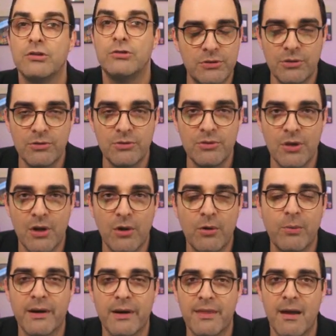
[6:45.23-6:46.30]
Do you know
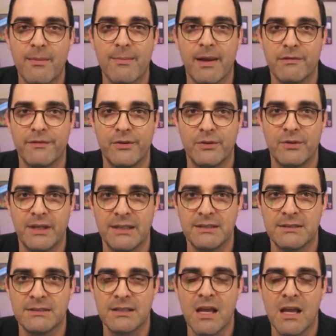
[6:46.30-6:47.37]
where that microphone
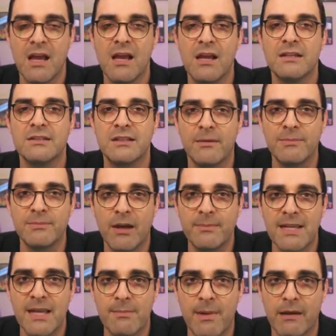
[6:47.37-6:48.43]
is? Sometimes
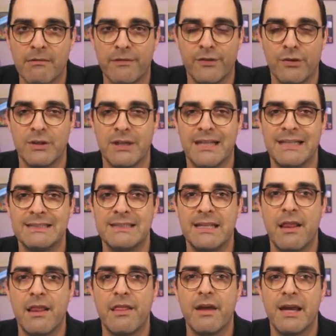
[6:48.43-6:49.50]
that microphone is
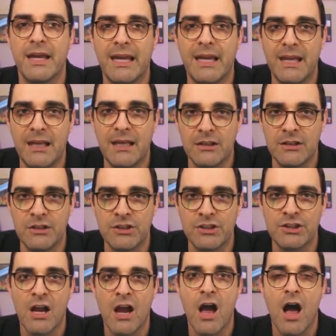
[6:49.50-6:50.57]
in the hinge
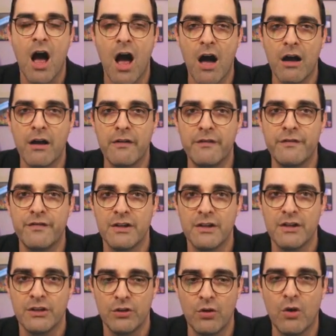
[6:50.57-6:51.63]
of
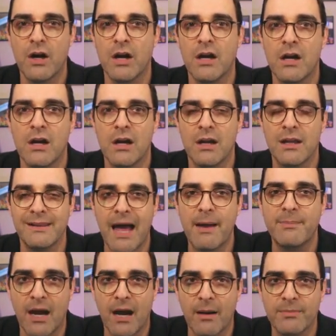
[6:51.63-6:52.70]
your
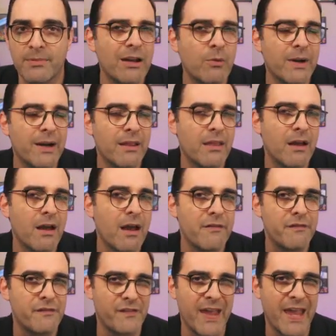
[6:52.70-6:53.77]
laptop, like where the
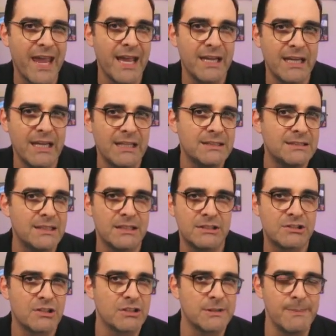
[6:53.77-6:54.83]
fan is and it
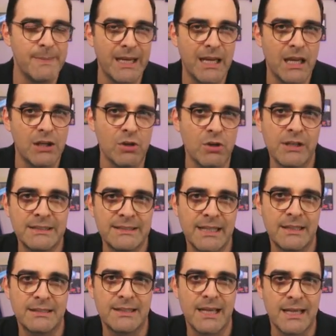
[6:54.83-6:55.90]
starts making noise
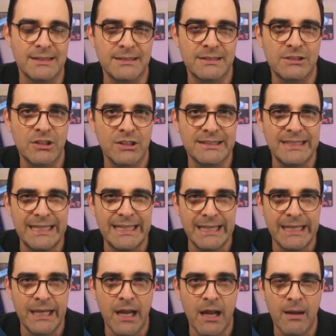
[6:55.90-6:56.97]
that is as it starts
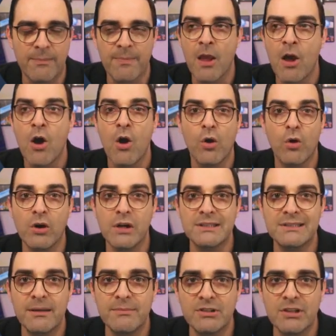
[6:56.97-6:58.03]
heating up. Or
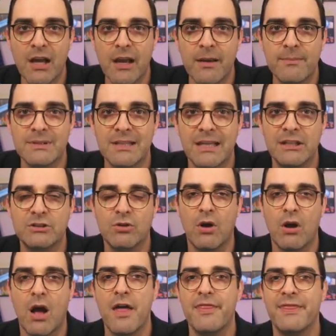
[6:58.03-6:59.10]
sometimes it's
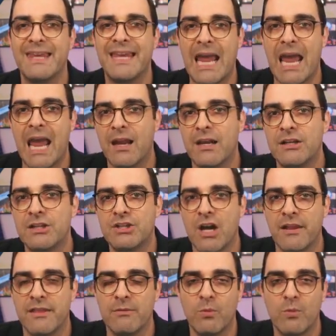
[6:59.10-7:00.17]
on the edge
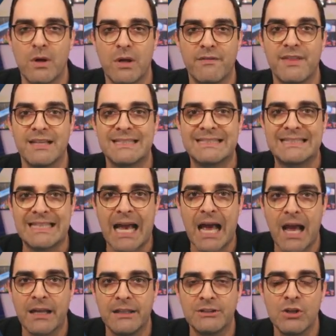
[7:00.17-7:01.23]
on one of the
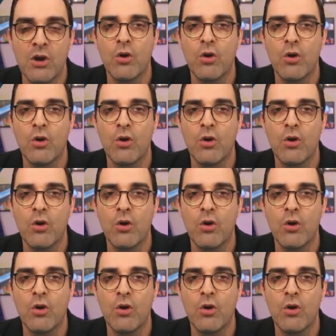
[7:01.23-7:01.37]
sides